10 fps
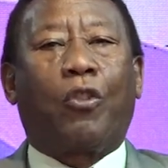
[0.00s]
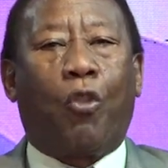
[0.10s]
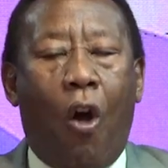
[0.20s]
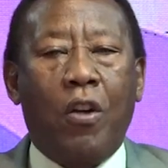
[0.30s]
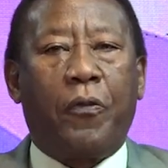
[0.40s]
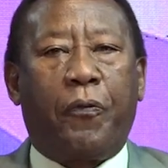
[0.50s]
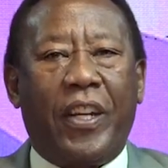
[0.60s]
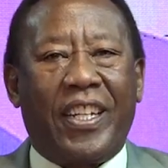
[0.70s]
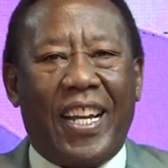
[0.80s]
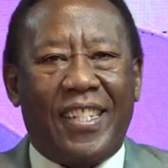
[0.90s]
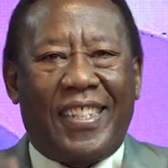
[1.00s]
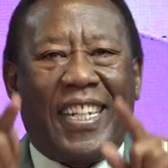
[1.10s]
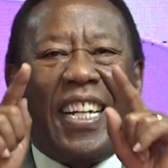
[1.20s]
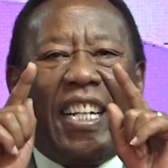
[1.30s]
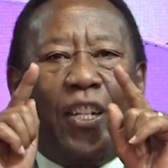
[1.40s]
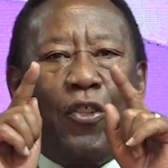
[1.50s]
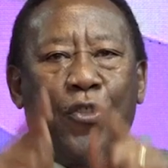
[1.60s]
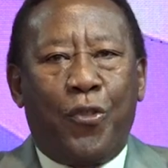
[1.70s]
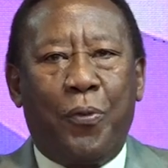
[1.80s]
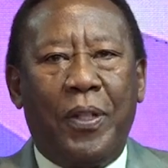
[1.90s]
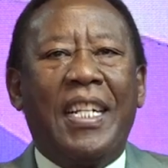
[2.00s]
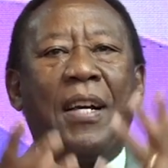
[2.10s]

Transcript: confidence in you.